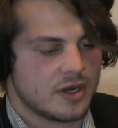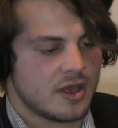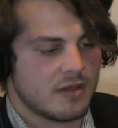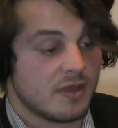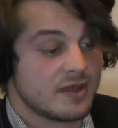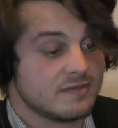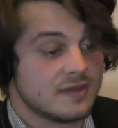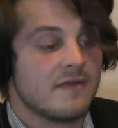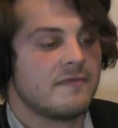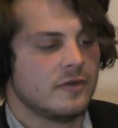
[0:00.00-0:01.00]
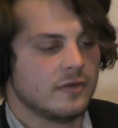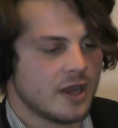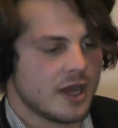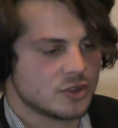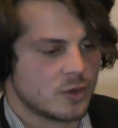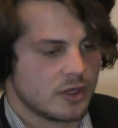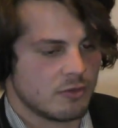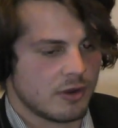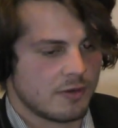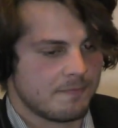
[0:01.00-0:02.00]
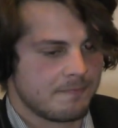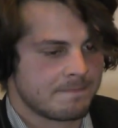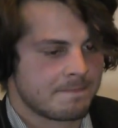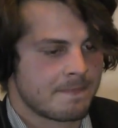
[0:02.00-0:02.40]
to 20. I'm like, definitely not 21.